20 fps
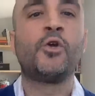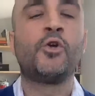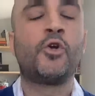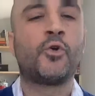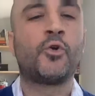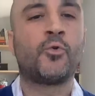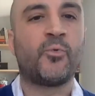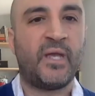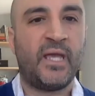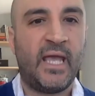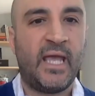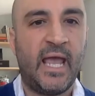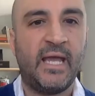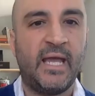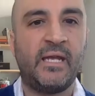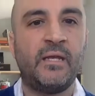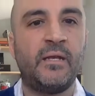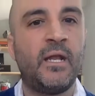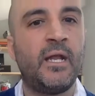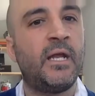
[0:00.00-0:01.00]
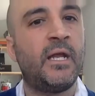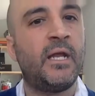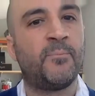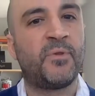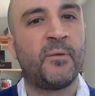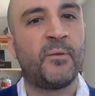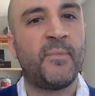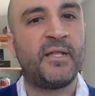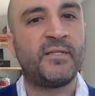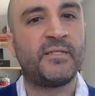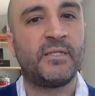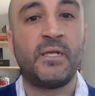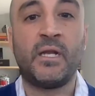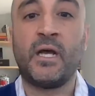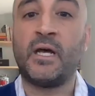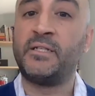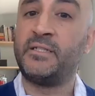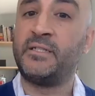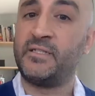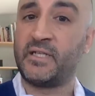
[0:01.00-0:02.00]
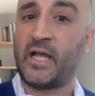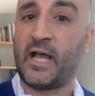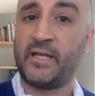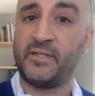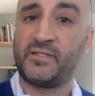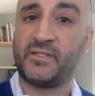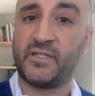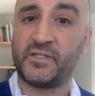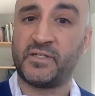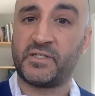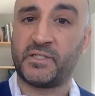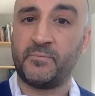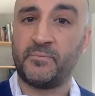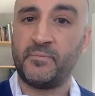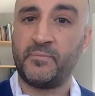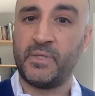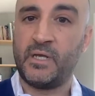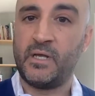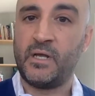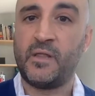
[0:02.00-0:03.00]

created and implemented a design system